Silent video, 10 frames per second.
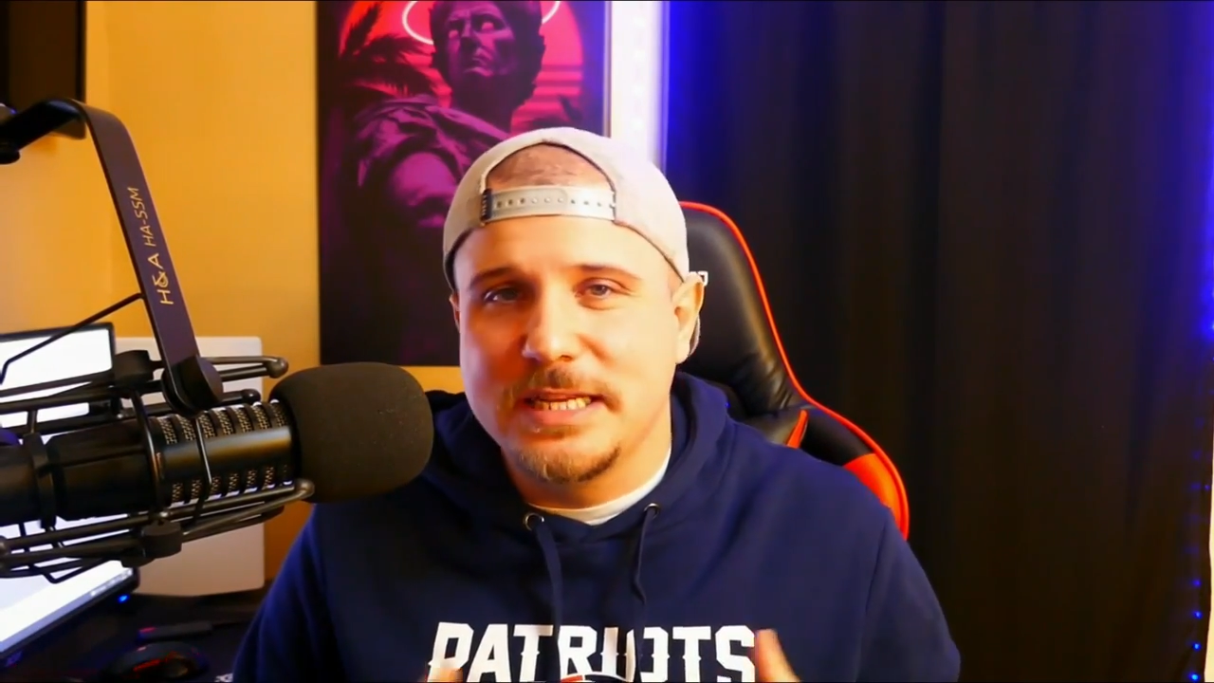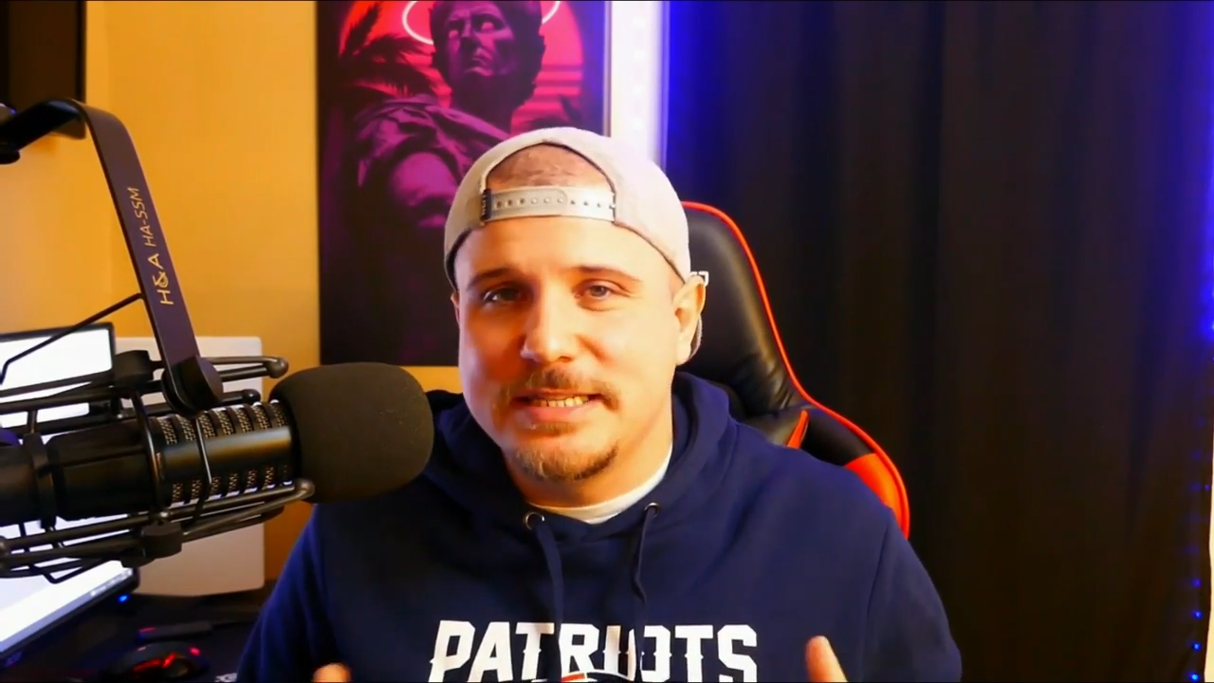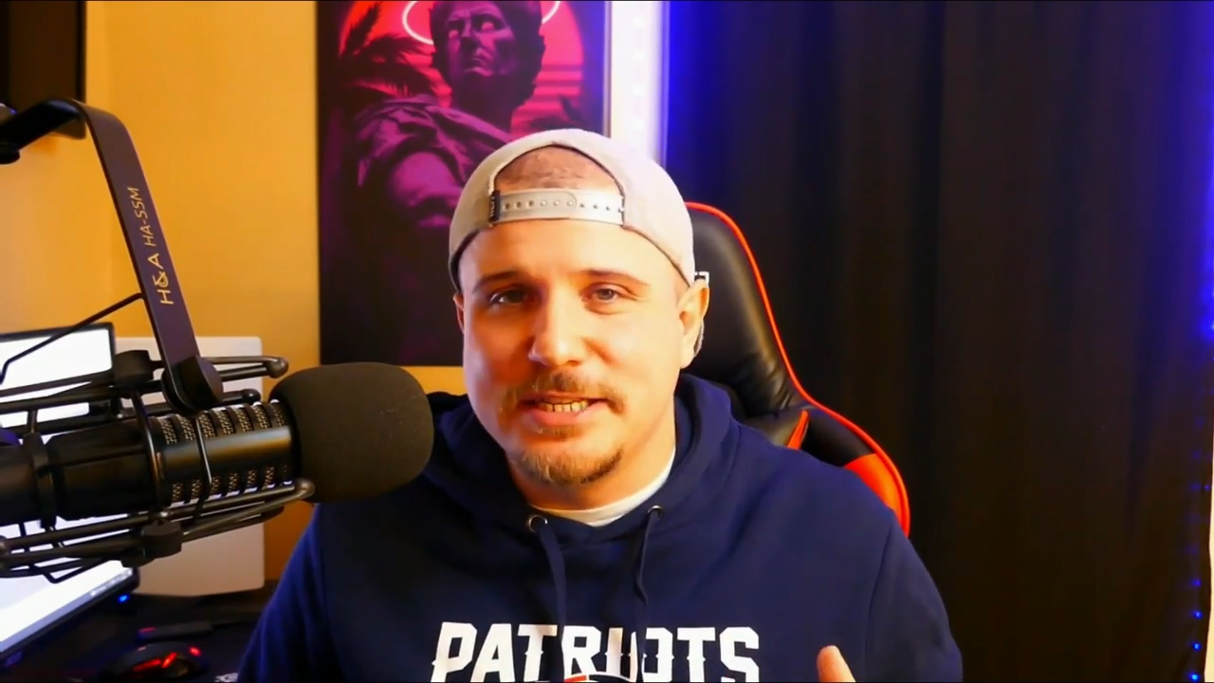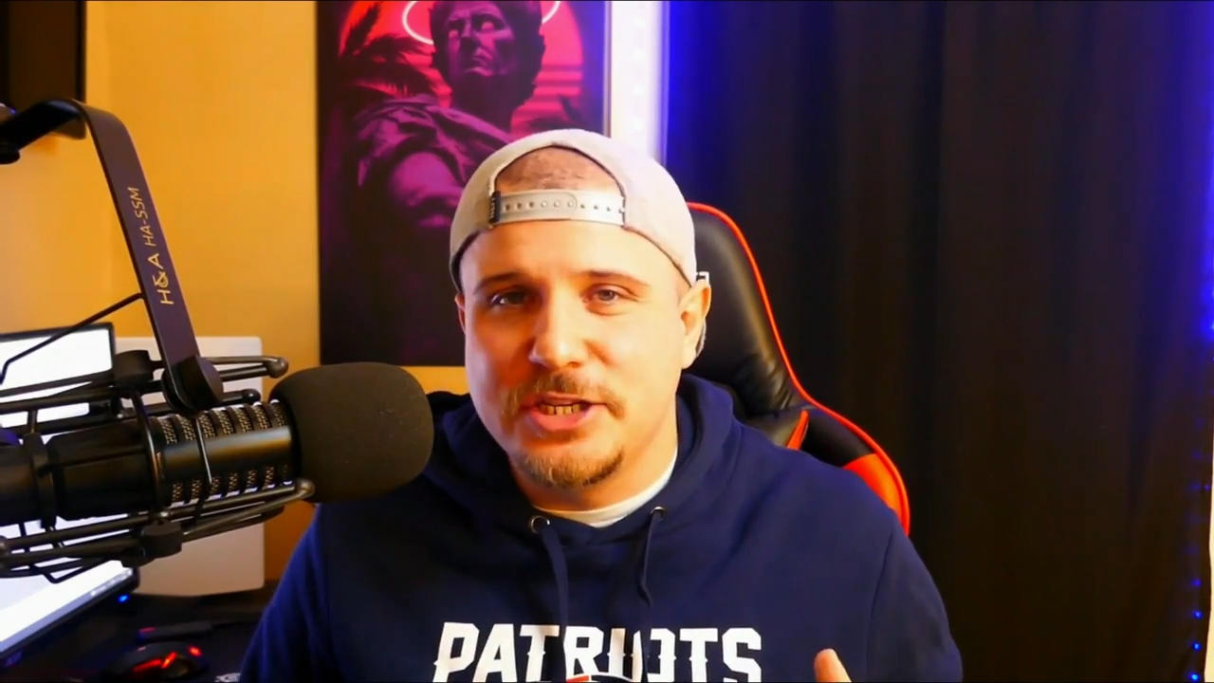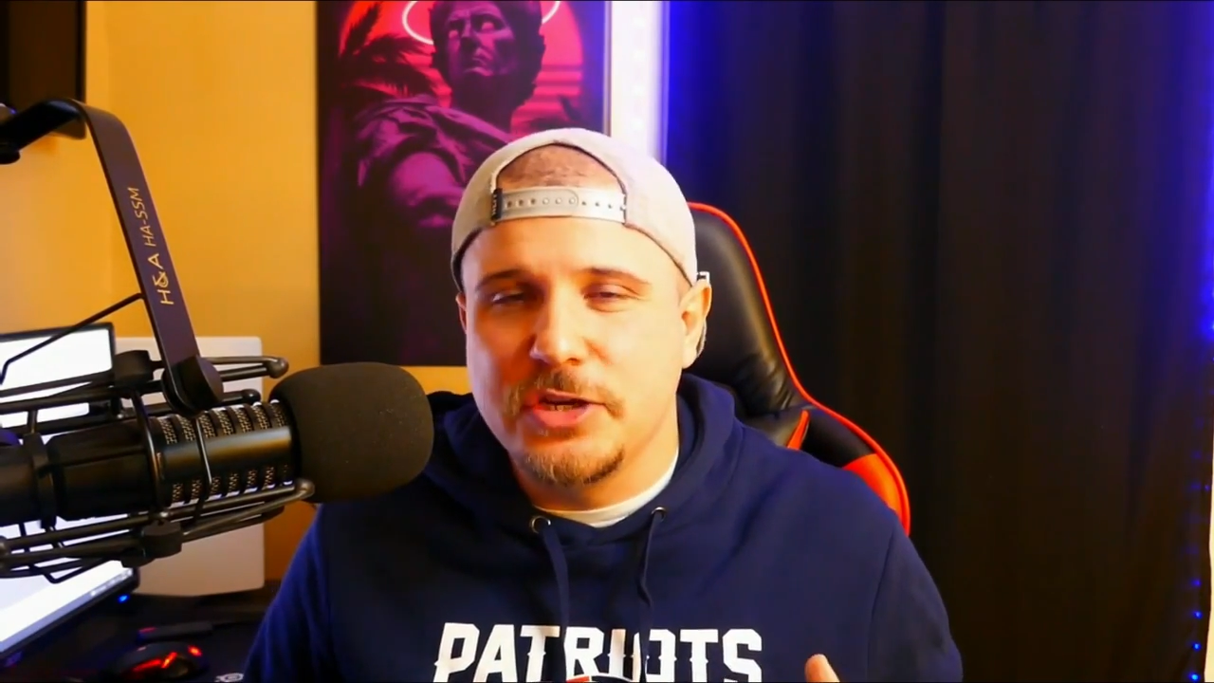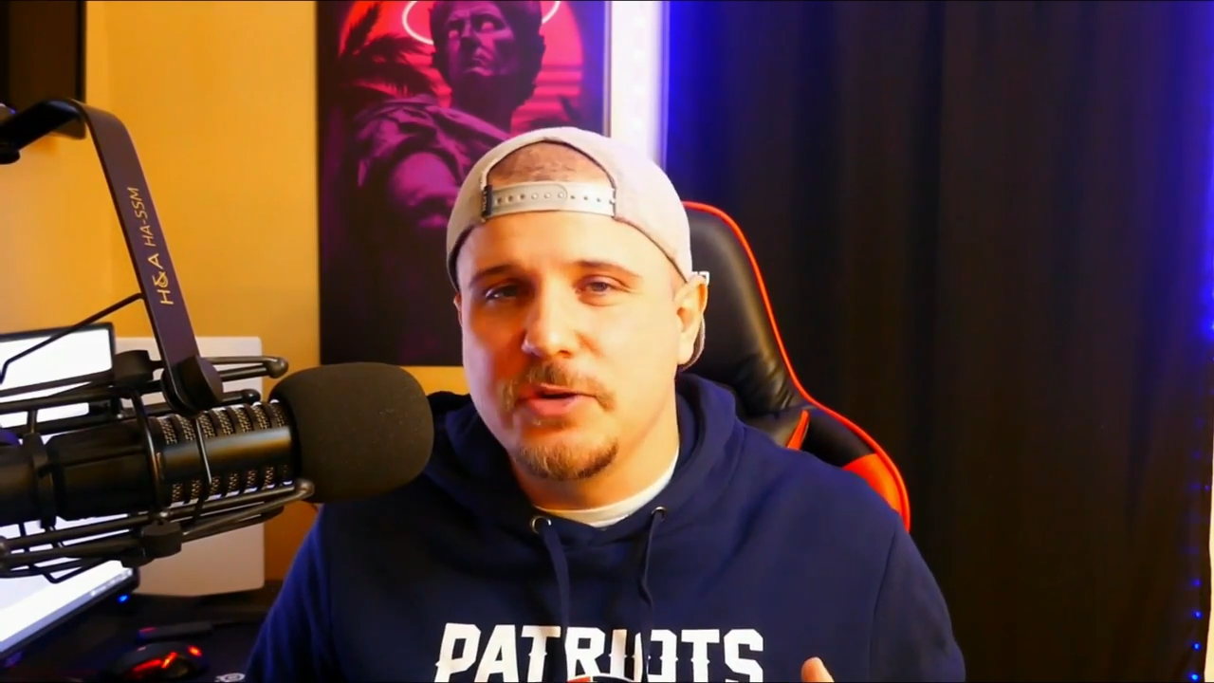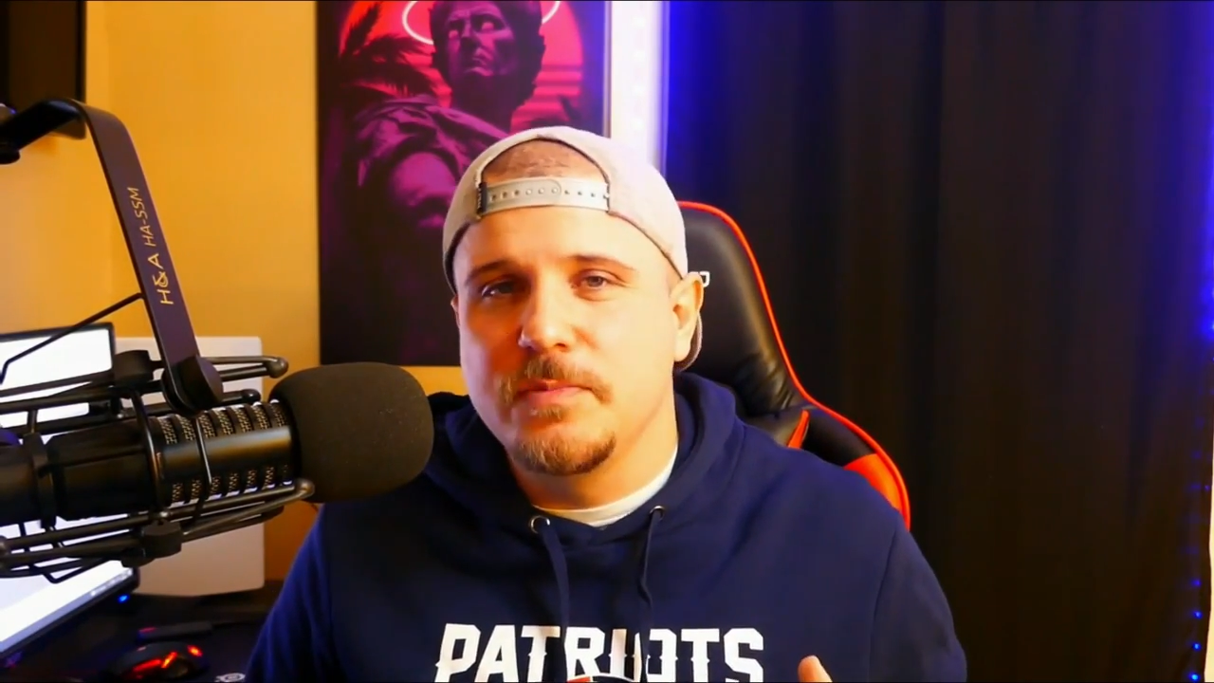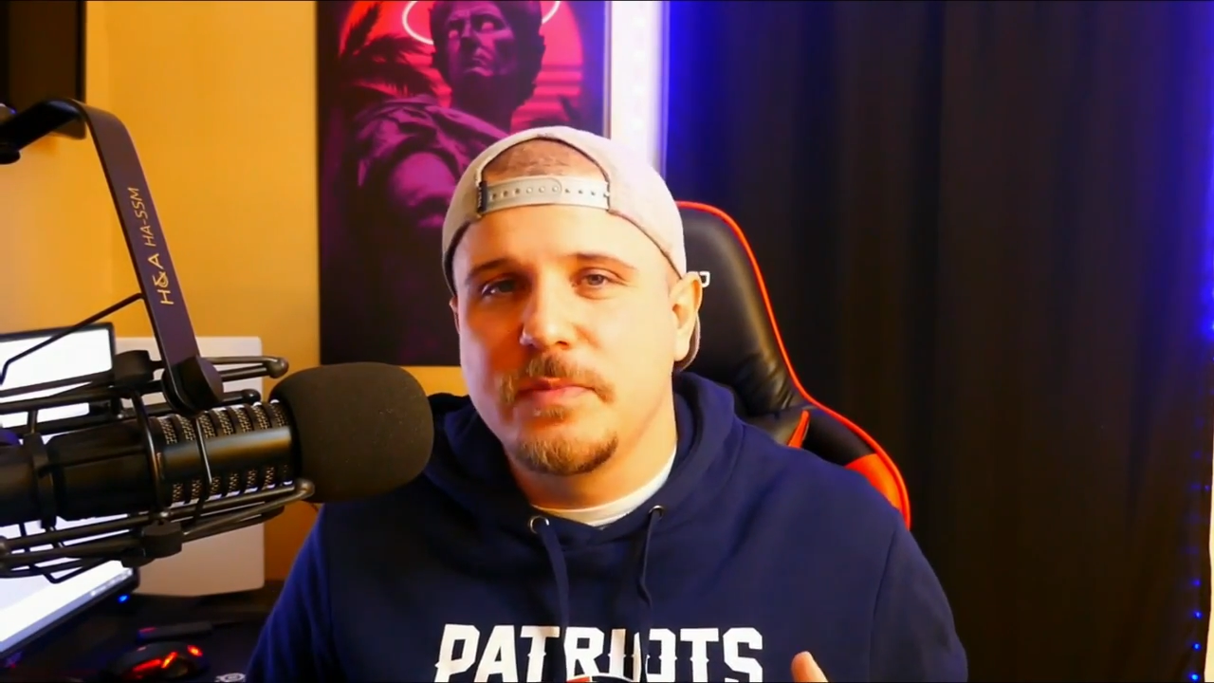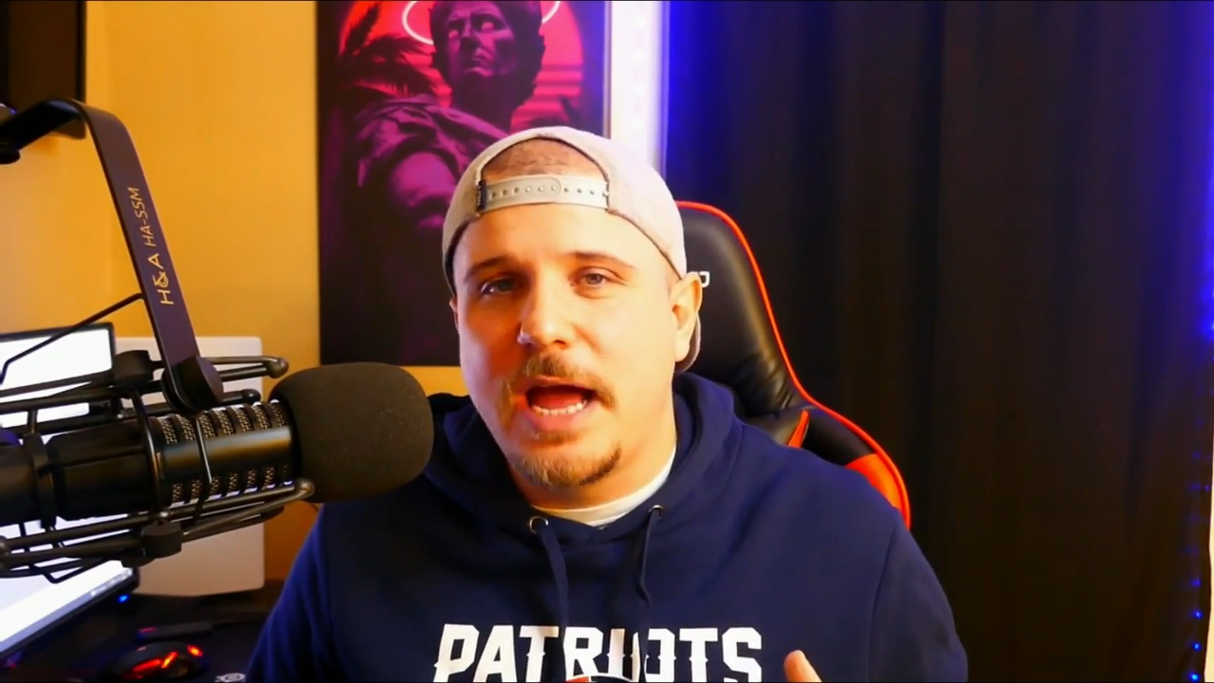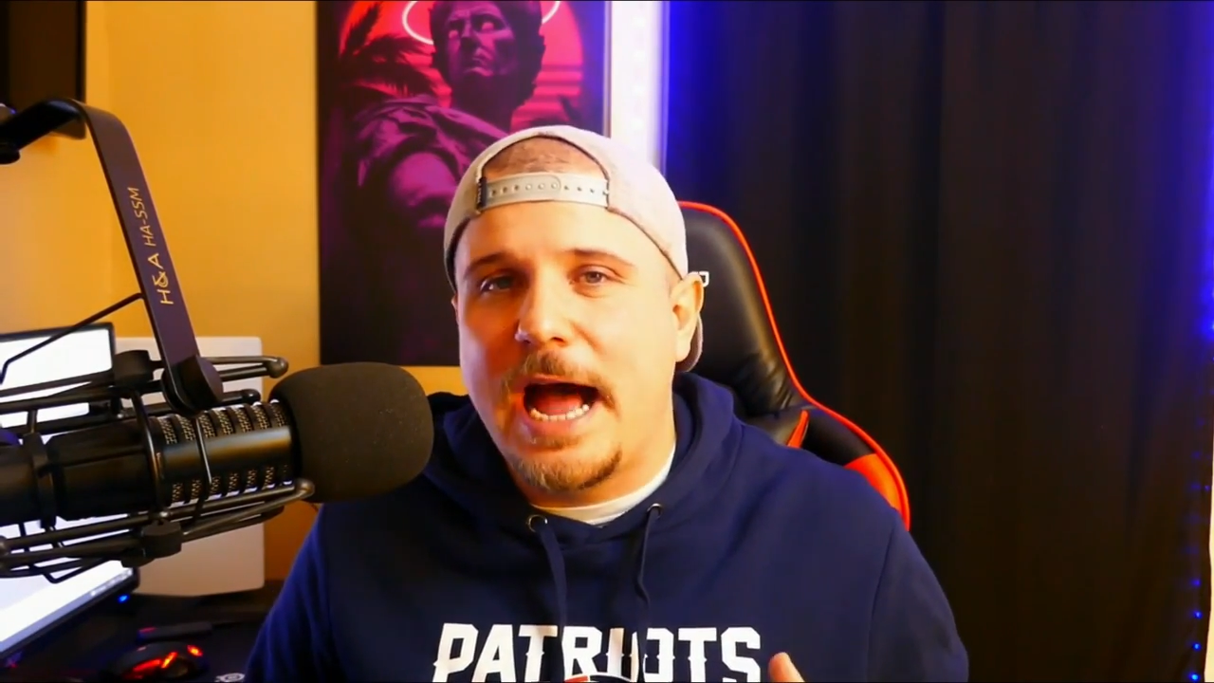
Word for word: listened to,